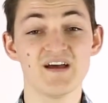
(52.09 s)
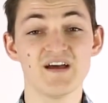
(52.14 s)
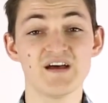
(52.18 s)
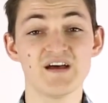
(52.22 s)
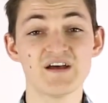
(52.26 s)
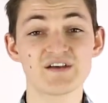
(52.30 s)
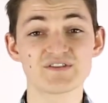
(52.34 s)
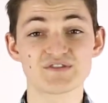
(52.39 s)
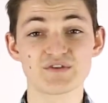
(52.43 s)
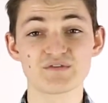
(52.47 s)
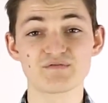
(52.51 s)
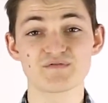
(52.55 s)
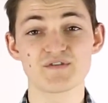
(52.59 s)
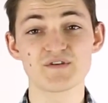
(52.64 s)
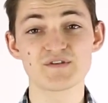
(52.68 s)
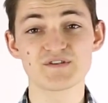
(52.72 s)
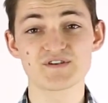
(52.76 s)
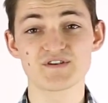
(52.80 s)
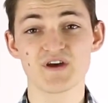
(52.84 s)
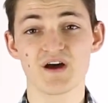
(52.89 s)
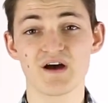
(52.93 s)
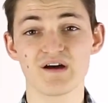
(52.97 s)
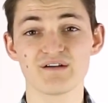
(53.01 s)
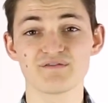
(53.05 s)
So
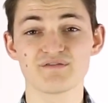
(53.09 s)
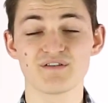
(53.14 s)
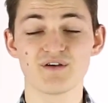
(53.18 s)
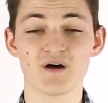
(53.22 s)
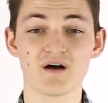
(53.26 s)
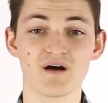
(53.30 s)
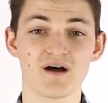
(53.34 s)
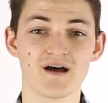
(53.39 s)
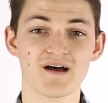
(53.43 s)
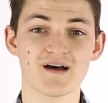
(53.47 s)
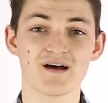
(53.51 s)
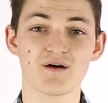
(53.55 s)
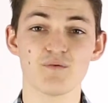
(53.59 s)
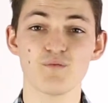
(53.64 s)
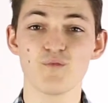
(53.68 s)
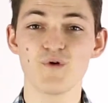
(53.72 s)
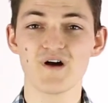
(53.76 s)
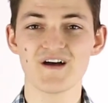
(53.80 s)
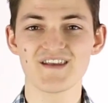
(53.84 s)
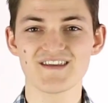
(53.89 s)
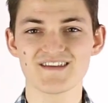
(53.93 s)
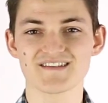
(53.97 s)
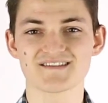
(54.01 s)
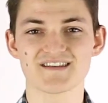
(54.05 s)
first off,
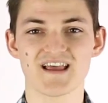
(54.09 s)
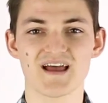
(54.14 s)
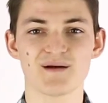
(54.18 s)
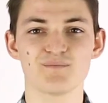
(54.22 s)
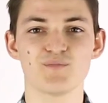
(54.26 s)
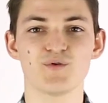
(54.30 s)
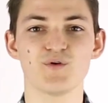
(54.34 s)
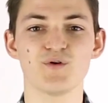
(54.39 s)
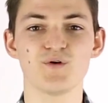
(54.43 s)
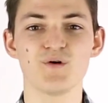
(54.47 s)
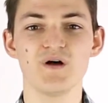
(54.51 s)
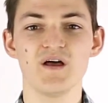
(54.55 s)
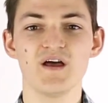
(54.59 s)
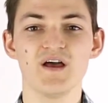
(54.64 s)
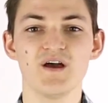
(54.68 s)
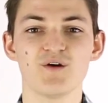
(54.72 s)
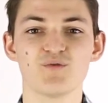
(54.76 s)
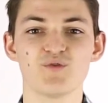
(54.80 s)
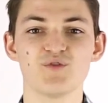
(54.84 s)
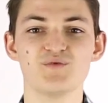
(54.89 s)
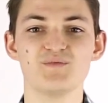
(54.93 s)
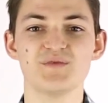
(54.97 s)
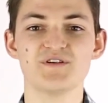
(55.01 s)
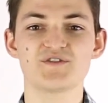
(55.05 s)
one example
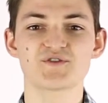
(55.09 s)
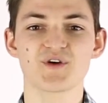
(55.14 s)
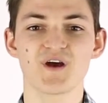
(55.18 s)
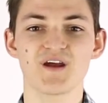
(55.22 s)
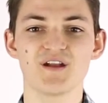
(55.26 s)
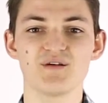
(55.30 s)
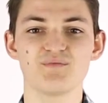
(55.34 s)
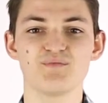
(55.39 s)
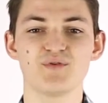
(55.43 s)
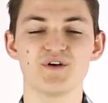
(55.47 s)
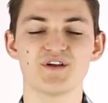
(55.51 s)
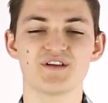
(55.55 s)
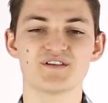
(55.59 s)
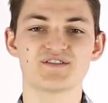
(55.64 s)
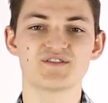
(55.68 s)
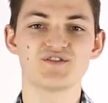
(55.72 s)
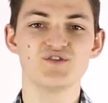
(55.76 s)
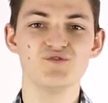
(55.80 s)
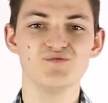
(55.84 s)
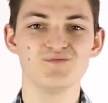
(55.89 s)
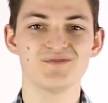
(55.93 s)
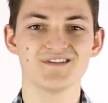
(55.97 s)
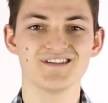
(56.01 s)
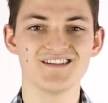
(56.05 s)
would be trying to put a
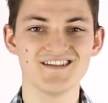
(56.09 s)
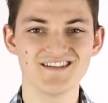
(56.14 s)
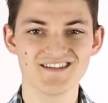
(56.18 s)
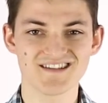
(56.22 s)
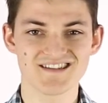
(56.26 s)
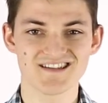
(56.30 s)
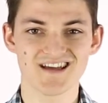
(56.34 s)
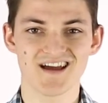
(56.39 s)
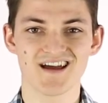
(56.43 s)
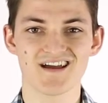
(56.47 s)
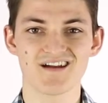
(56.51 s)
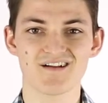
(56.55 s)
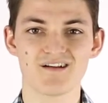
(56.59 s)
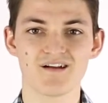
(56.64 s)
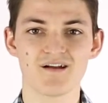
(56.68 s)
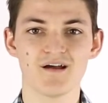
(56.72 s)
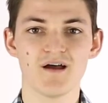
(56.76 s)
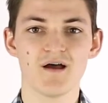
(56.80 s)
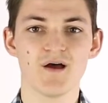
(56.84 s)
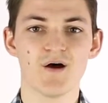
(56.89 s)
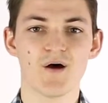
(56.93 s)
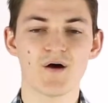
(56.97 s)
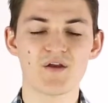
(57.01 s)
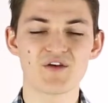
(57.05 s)
tubeless tire
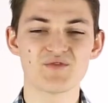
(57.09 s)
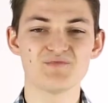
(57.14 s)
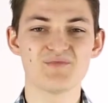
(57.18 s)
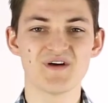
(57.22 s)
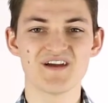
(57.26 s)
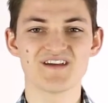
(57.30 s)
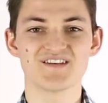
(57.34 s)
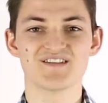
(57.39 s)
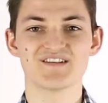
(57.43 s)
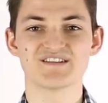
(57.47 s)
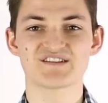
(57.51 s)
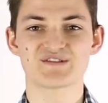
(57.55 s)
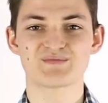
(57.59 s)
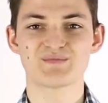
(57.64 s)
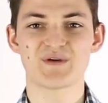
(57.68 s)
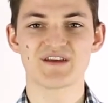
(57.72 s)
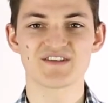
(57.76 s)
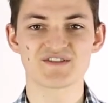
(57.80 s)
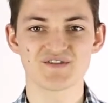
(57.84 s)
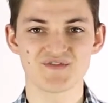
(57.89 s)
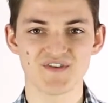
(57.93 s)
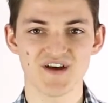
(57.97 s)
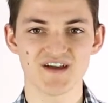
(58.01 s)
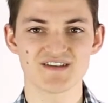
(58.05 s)
on a bike that
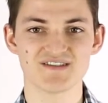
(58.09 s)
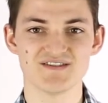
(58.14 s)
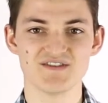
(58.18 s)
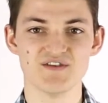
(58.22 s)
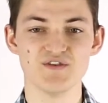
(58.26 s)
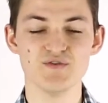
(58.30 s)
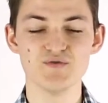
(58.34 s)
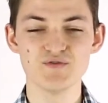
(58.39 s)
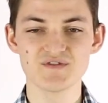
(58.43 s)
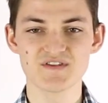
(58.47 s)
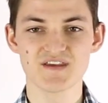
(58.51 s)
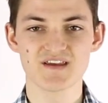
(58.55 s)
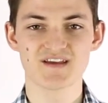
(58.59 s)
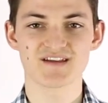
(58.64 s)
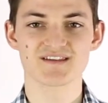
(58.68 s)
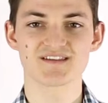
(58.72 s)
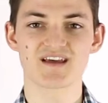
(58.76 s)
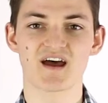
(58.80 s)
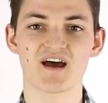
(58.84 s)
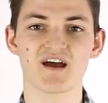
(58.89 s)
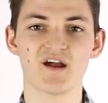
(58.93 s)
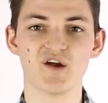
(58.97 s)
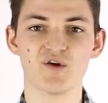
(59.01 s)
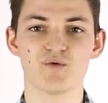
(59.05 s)
specifies using a
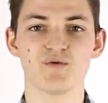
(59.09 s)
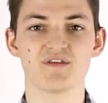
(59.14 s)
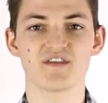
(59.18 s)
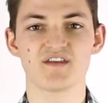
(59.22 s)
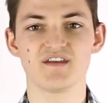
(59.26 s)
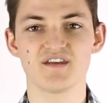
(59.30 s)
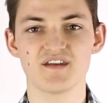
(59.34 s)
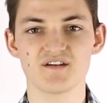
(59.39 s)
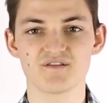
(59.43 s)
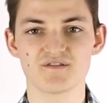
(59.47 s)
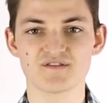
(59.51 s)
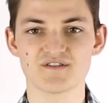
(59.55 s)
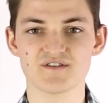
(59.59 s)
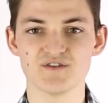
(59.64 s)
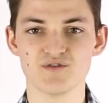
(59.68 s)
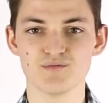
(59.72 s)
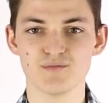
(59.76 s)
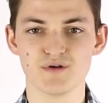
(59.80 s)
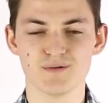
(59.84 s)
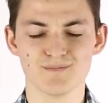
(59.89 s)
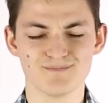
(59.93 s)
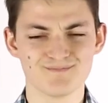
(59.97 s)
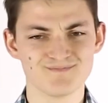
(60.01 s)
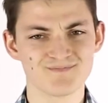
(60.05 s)
tire with an inner tube.
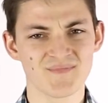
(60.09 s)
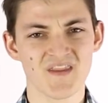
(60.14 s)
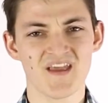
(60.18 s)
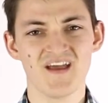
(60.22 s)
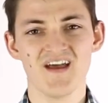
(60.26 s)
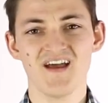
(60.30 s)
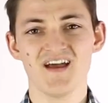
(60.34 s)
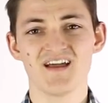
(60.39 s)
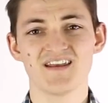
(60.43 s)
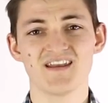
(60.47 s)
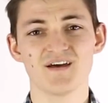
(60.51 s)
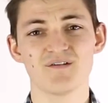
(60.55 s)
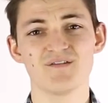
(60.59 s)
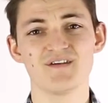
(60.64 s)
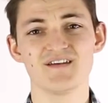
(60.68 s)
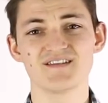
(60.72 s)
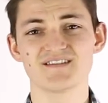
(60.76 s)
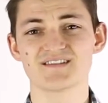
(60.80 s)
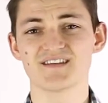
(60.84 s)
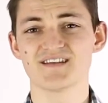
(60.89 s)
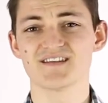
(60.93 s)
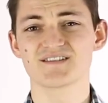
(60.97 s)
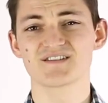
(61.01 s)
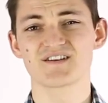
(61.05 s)
Now
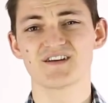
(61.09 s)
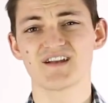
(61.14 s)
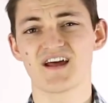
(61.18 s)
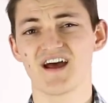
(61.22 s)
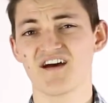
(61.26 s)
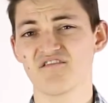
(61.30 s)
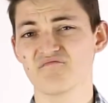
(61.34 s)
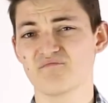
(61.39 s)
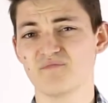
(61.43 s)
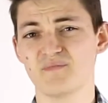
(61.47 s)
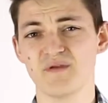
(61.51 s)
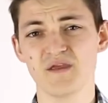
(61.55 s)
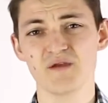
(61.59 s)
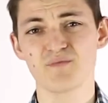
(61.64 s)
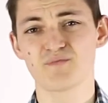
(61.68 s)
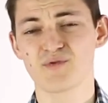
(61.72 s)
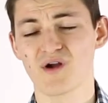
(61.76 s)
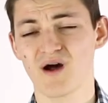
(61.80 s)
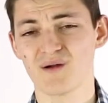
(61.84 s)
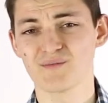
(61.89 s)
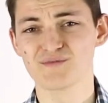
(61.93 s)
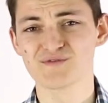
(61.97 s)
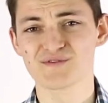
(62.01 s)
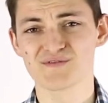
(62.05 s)
this is going to have big
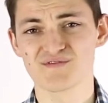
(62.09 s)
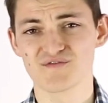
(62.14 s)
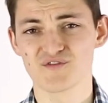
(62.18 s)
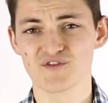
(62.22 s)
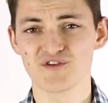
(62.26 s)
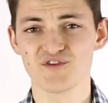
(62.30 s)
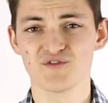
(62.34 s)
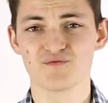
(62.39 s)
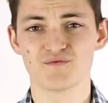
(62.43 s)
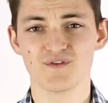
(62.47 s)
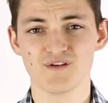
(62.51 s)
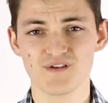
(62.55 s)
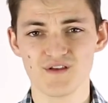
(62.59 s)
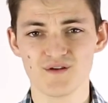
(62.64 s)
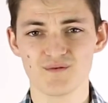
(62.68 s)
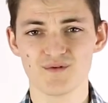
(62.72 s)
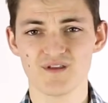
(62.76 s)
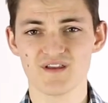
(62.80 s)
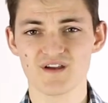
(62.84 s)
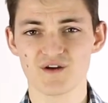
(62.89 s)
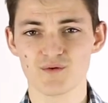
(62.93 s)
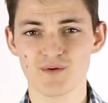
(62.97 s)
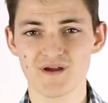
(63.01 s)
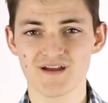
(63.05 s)
problems for you really,
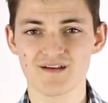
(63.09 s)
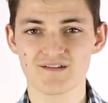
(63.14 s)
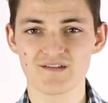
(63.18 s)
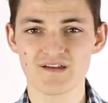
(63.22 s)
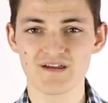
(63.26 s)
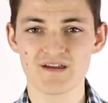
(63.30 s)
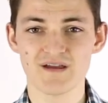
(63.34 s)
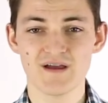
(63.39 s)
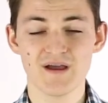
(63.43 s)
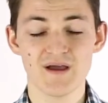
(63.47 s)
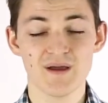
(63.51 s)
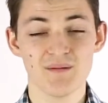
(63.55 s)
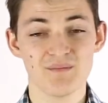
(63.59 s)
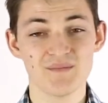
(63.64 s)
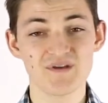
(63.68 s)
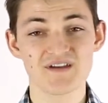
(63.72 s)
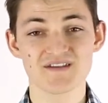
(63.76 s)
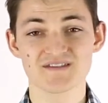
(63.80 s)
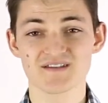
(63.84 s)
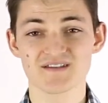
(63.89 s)
really quickly, because